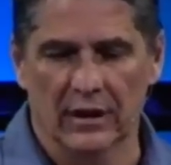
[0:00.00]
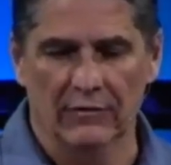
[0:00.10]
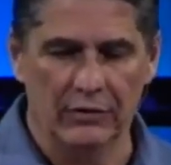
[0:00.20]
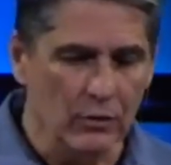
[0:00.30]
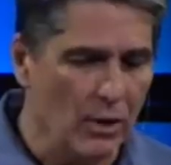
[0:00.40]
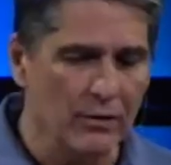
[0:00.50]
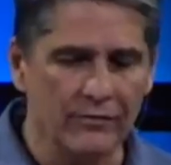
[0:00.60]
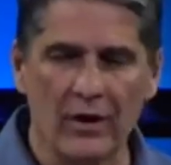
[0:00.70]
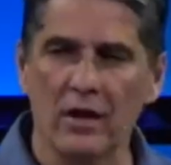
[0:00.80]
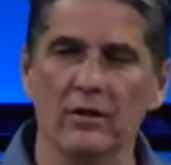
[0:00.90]
if you want
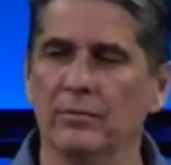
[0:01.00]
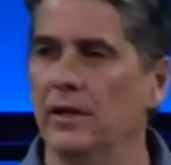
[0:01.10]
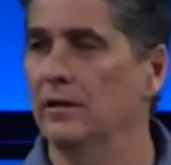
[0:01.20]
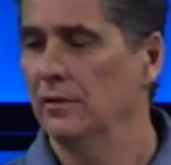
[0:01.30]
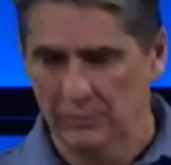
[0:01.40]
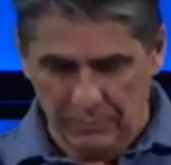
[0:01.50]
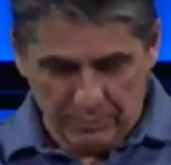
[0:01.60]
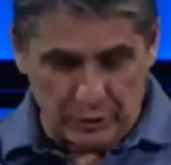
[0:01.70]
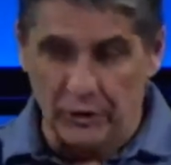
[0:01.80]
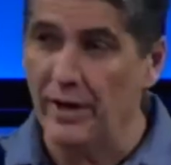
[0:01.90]
to follow me,
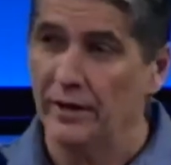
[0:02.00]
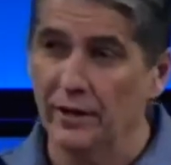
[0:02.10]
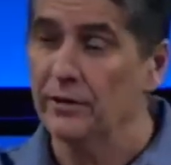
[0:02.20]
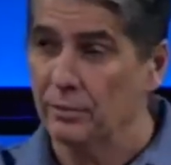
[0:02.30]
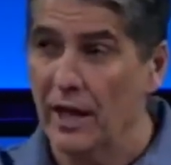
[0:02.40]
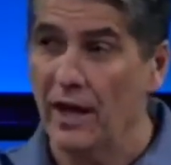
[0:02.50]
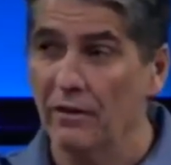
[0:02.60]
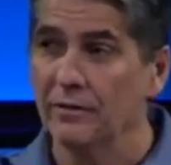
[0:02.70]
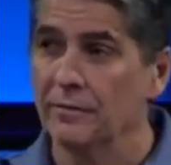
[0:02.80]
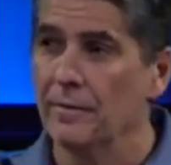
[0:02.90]
put your hand on the
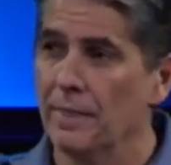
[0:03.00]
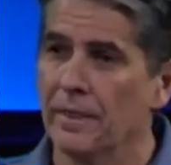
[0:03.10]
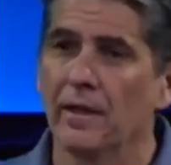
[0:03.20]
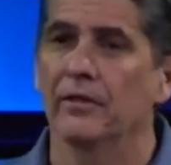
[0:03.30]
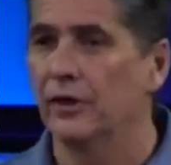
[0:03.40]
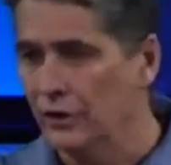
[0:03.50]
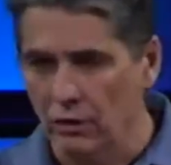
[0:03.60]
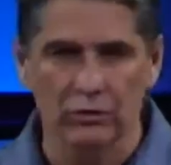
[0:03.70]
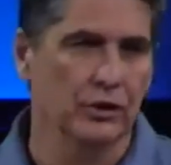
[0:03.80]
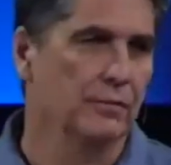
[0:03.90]
plow, then
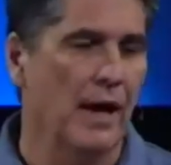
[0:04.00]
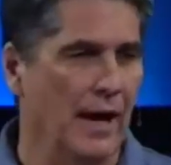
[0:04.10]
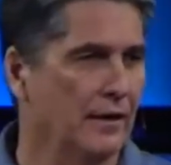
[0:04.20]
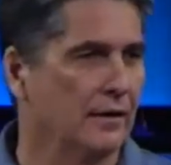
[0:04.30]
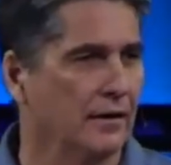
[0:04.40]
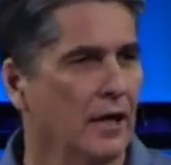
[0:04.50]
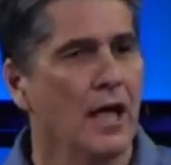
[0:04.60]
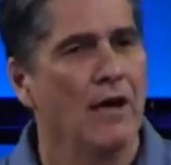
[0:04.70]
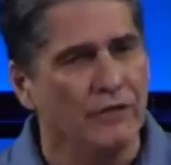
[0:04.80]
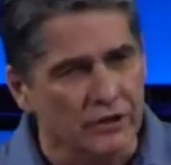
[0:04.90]
don't look back.
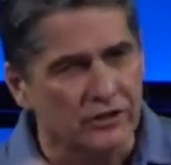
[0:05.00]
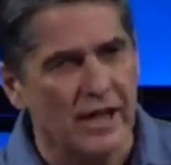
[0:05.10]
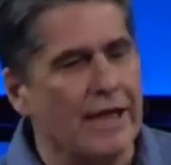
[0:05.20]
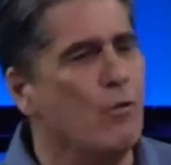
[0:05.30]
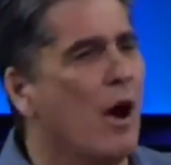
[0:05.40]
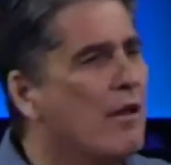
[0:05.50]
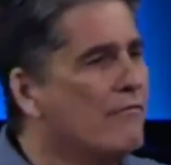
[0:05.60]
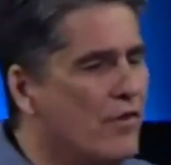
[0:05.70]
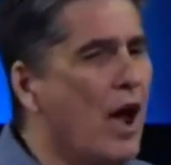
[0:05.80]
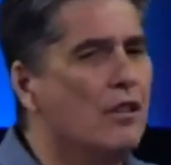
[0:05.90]
If you say you want to
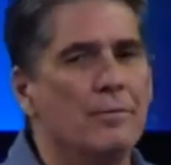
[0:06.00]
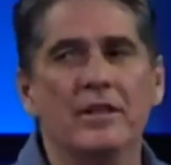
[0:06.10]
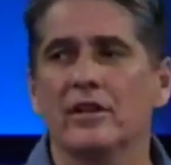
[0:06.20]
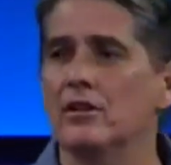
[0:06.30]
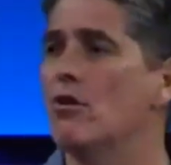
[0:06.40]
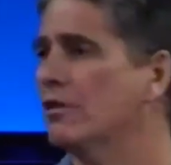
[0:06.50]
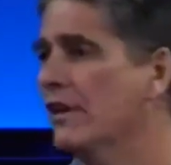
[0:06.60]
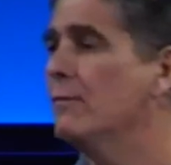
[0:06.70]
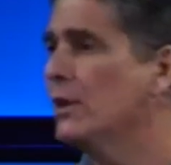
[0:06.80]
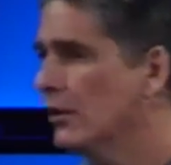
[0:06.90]
follow me, then don't
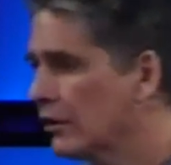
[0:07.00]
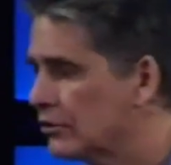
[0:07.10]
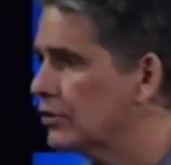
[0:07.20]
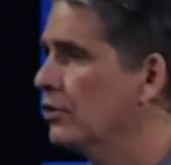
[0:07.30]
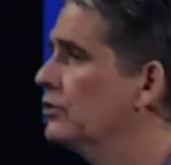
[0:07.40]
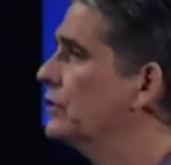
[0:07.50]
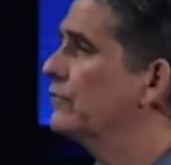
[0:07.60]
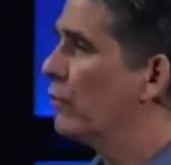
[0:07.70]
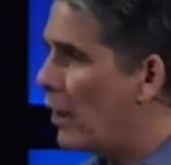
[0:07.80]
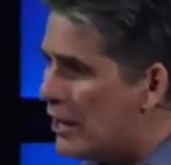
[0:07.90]
give me your excuses
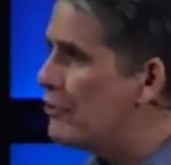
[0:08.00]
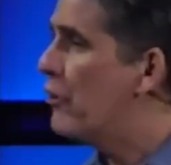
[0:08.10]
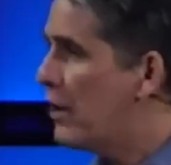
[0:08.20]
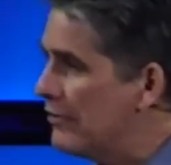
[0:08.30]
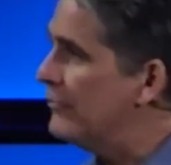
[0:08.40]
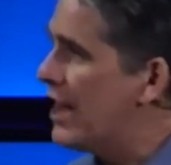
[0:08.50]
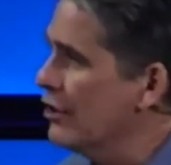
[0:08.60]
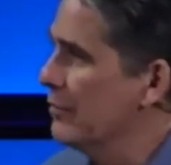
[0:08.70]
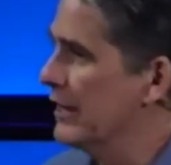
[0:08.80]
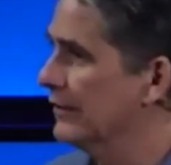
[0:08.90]
for why you don't want to
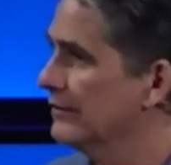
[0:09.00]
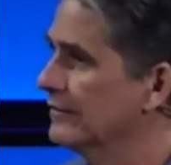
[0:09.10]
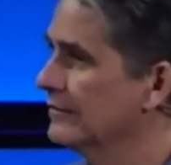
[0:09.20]
follow me.